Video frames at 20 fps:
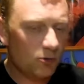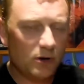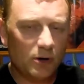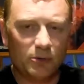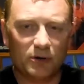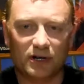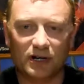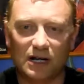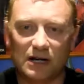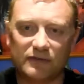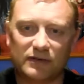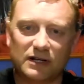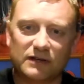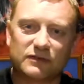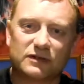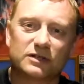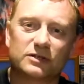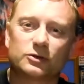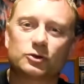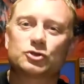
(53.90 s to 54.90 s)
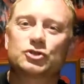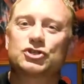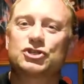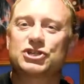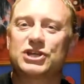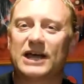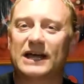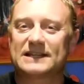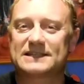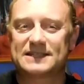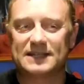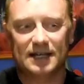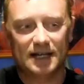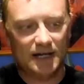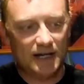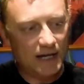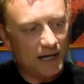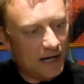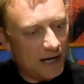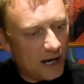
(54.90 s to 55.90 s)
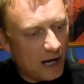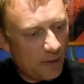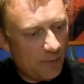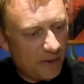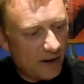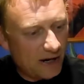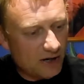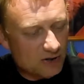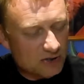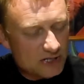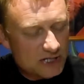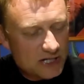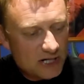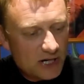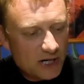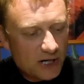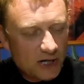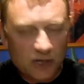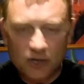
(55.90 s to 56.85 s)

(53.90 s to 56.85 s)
where we're going to have another little chat about